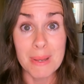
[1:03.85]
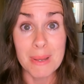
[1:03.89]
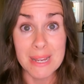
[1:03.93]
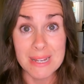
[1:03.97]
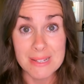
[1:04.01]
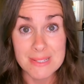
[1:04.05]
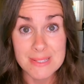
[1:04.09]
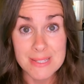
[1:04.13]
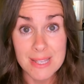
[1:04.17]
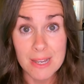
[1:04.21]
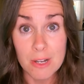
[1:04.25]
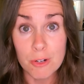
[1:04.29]

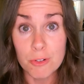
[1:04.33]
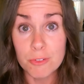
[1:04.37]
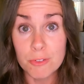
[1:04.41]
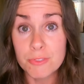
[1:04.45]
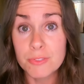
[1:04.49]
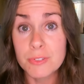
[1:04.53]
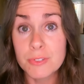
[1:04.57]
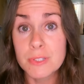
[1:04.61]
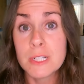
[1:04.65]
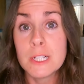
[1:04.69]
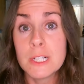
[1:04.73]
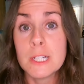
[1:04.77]

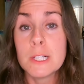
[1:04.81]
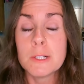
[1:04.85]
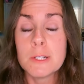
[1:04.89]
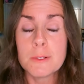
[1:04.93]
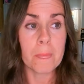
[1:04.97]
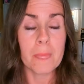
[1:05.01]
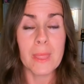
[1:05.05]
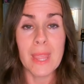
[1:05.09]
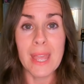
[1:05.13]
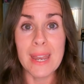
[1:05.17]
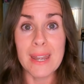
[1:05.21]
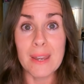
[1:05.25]
myself.
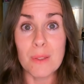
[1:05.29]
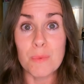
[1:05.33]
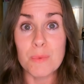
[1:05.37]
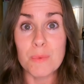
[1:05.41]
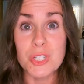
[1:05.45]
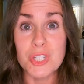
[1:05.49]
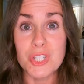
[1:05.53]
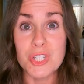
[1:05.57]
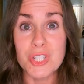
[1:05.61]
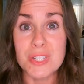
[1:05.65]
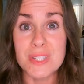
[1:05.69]
And it was